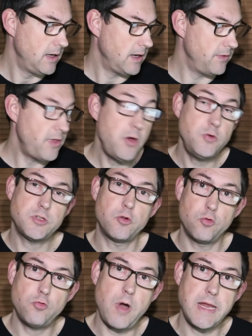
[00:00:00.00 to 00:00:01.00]
and those are
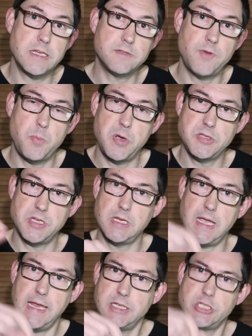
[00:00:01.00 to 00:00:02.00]
great for
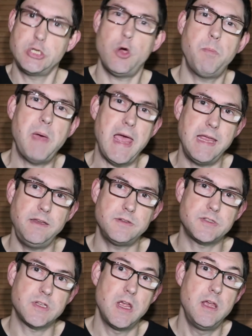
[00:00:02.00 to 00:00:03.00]
putting into your
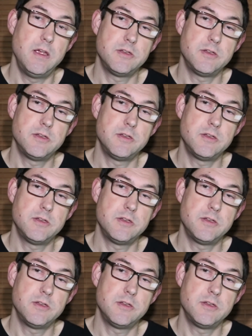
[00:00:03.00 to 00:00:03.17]
paints